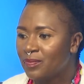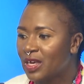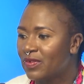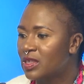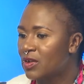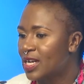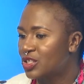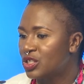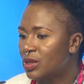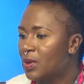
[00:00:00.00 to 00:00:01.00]
given
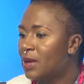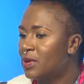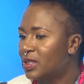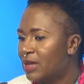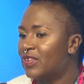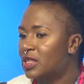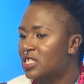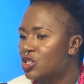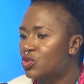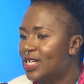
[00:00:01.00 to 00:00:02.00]
the
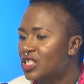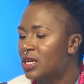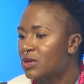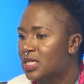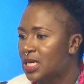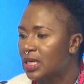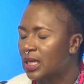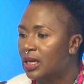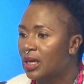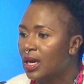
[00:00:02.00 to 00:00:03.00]
situation I was in.